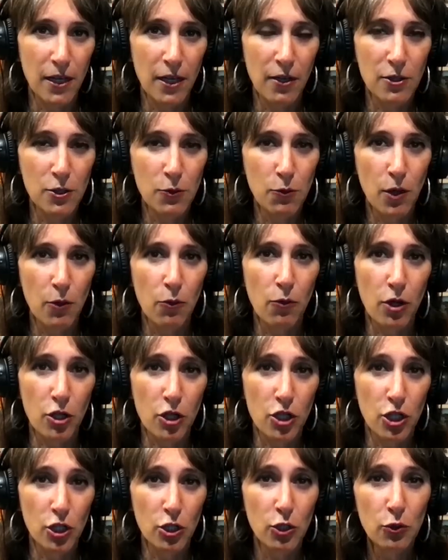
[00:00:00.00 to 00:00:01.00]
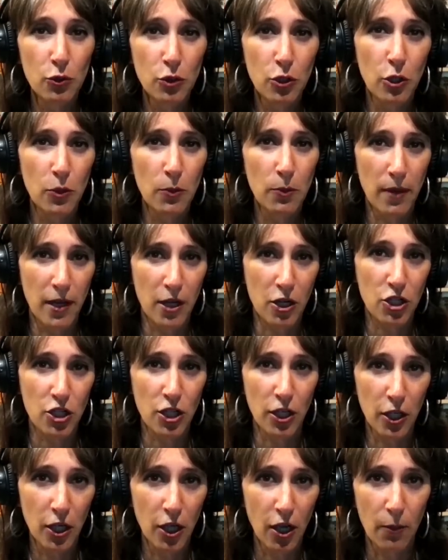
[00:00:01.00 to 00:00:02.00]
because we're watching two
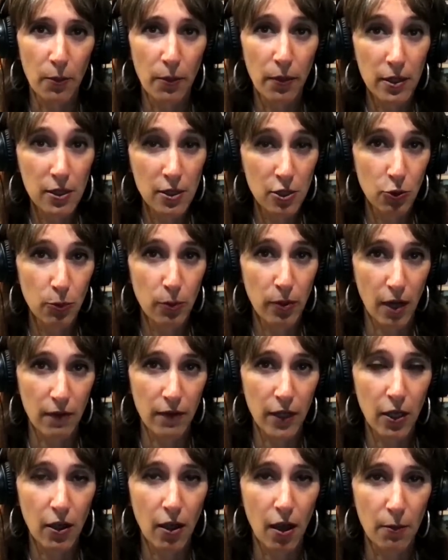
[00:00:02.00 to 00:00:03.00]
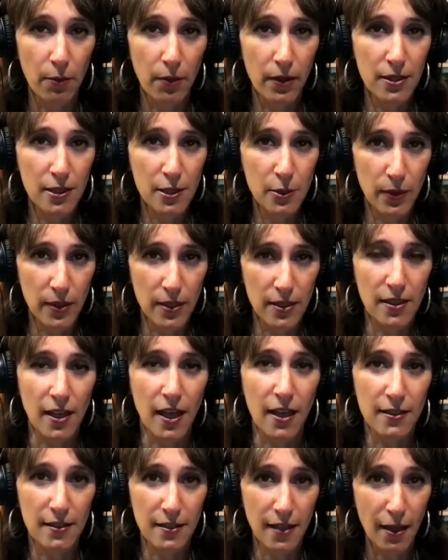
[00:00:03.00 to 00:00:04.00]
commercial companies, two private companies,
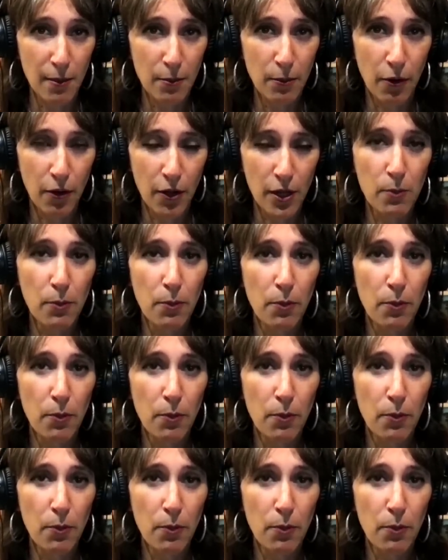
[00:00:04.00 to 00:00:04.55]
SpaceX and Boeing,